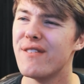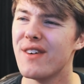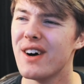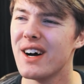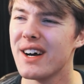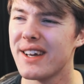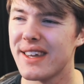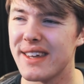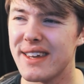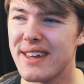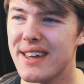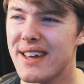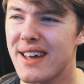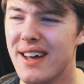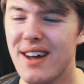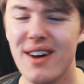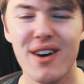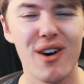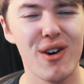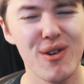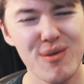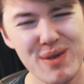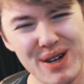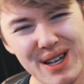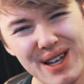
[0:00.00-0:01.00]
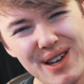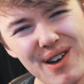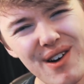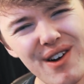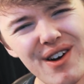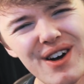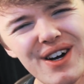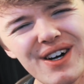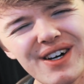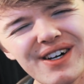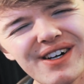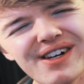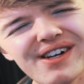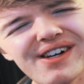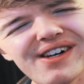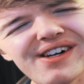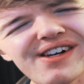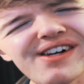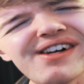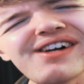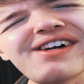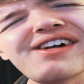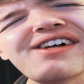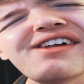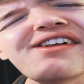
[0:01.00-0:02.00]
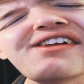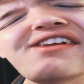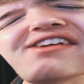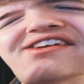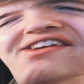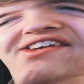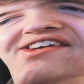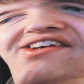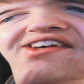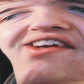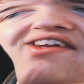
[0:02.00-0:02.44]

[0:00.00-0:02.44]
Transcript: Fuck yeah, oh my god.